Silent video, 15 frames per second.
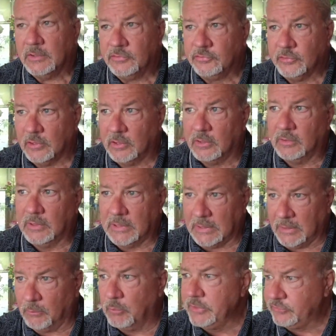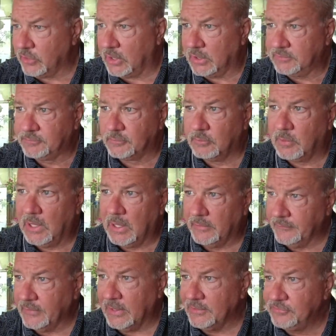So we talked for a while,
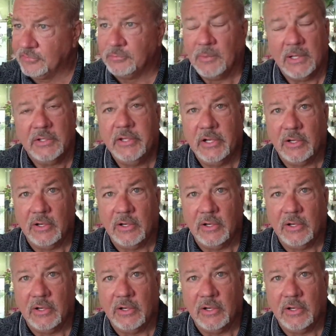and then I said, well, you